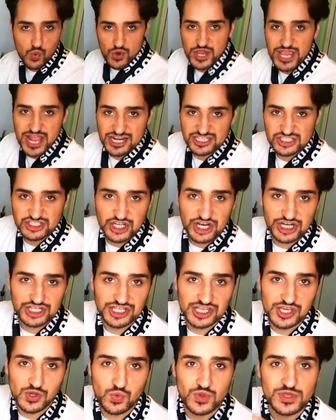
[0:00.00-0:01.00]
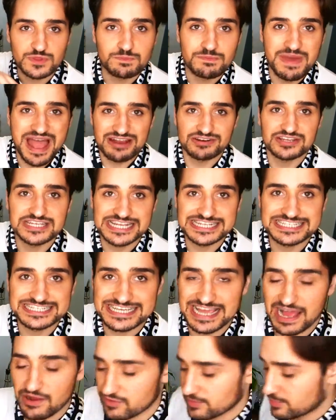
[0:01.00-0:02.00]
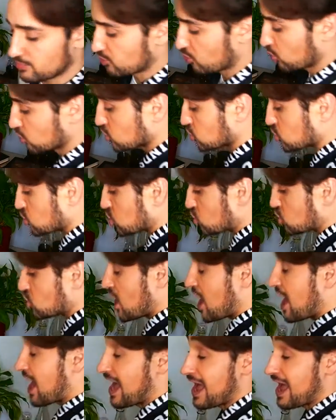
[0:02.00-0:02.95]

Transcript: We are starting with marinating our prawns.